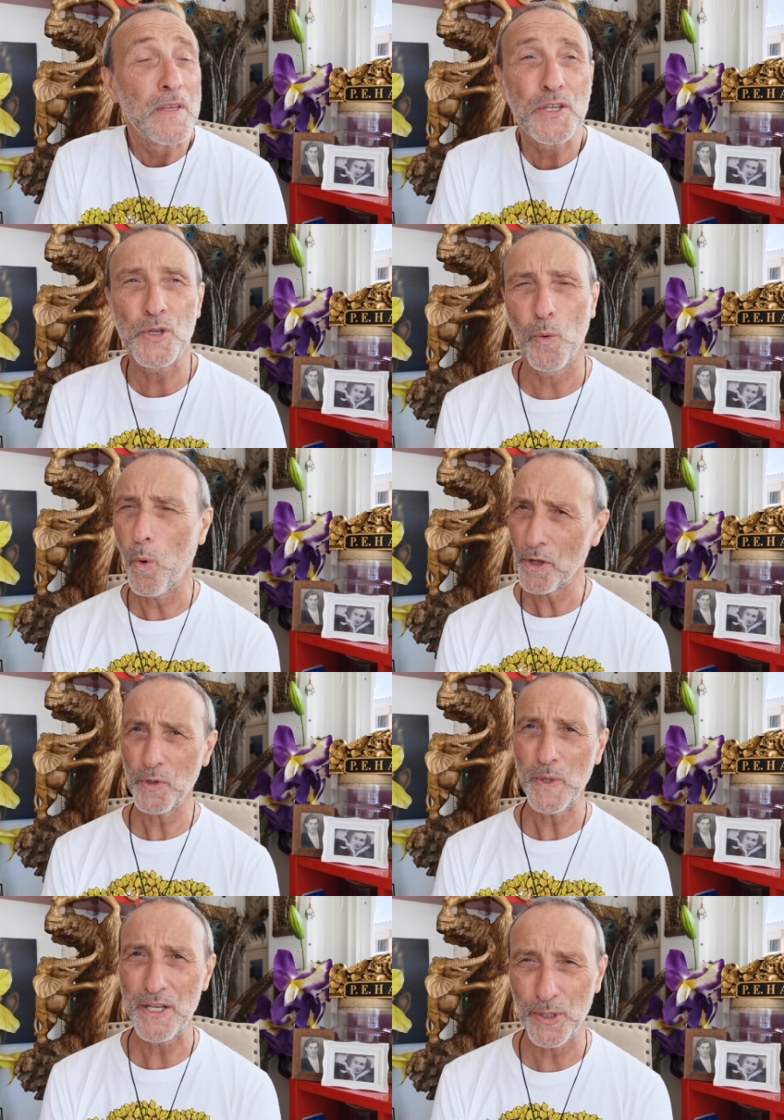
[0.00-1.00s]
So what
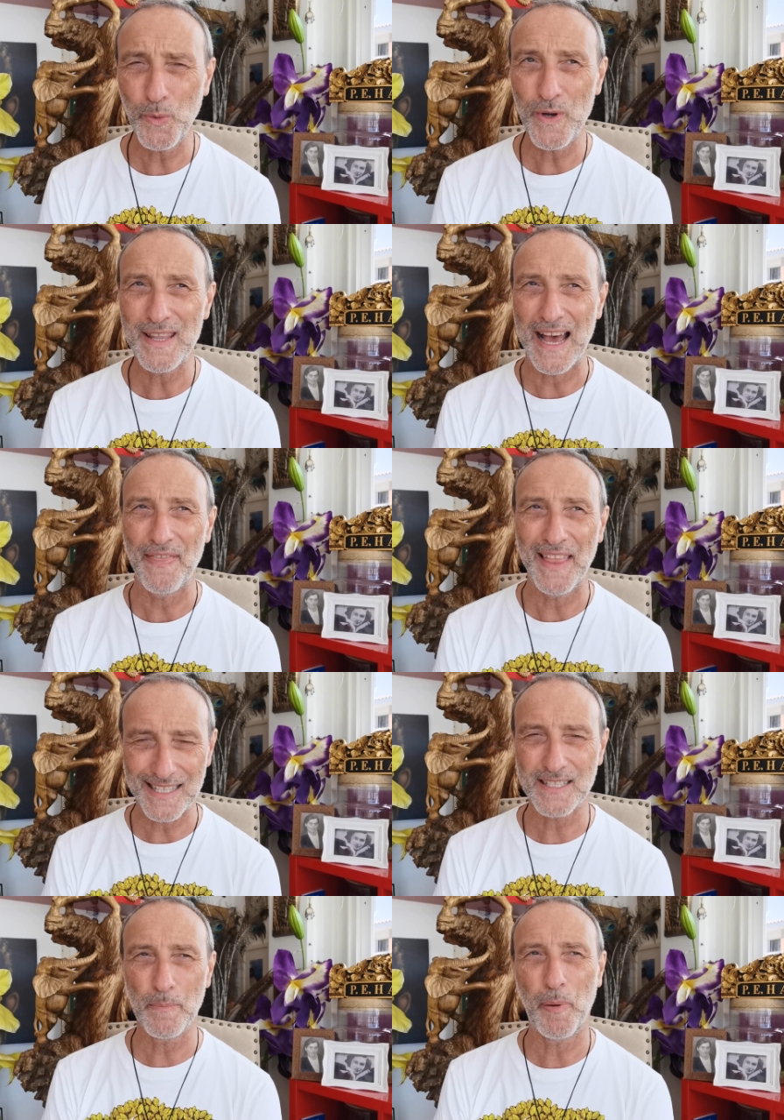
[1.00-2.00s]
do we do with that?
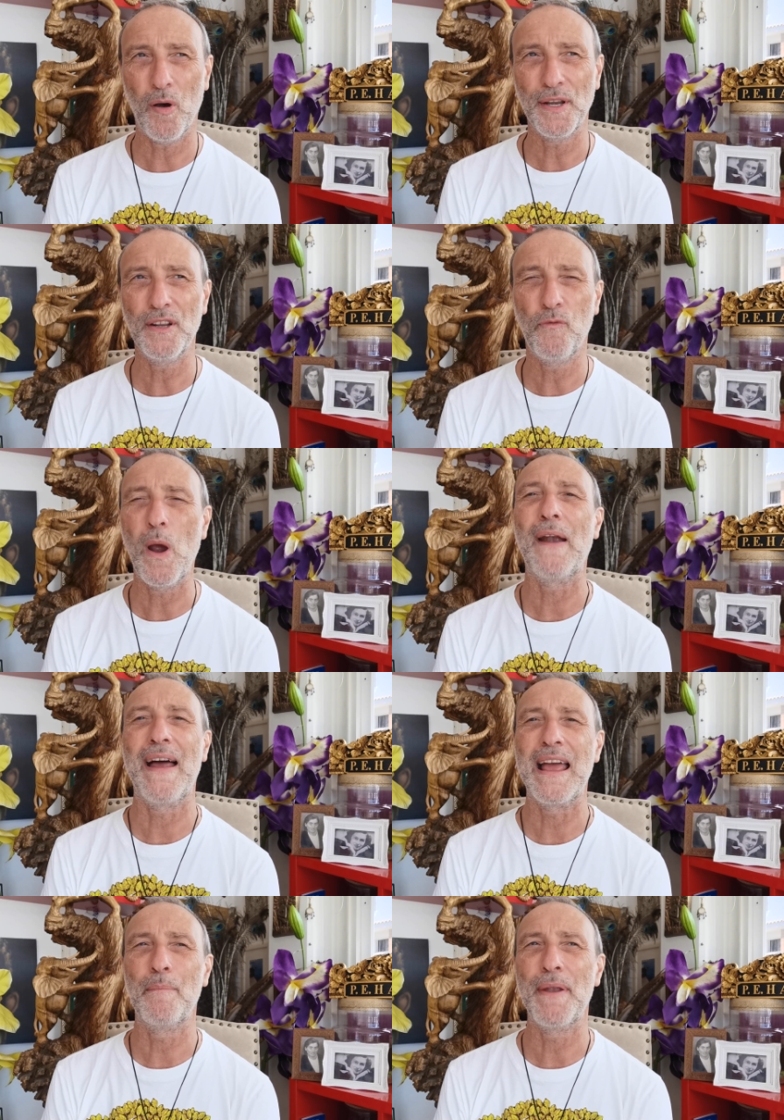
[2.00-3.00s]
That's the point of where
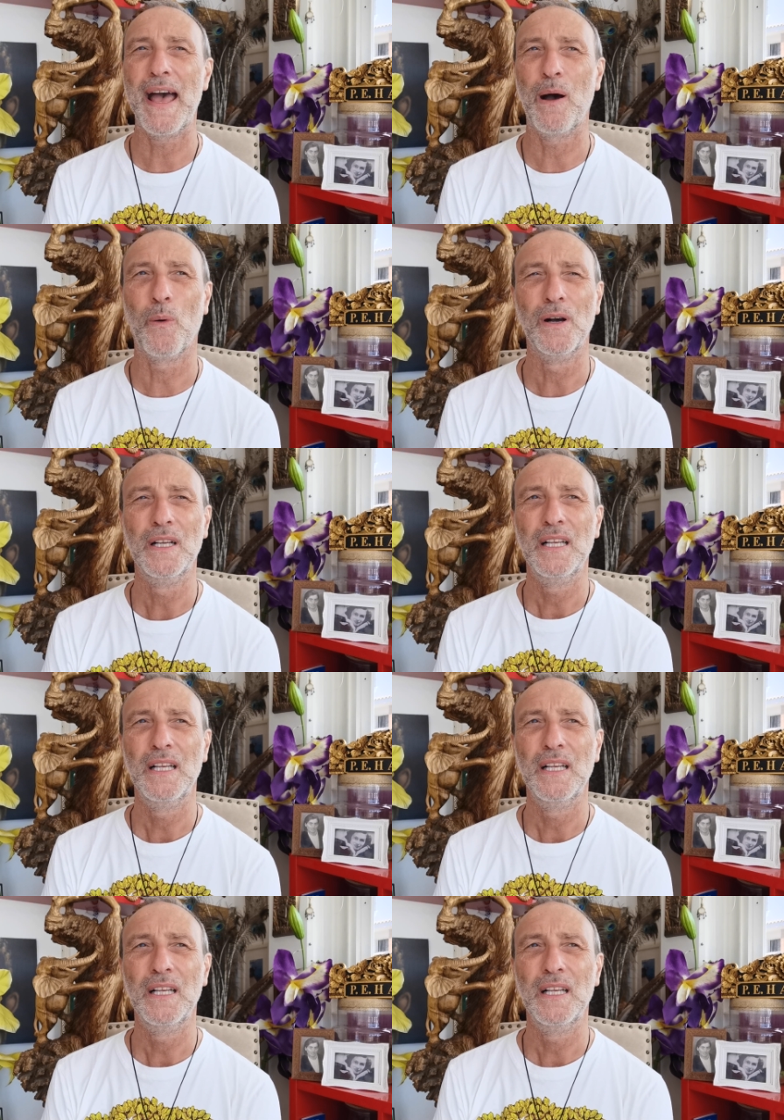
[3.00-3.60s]
I am now.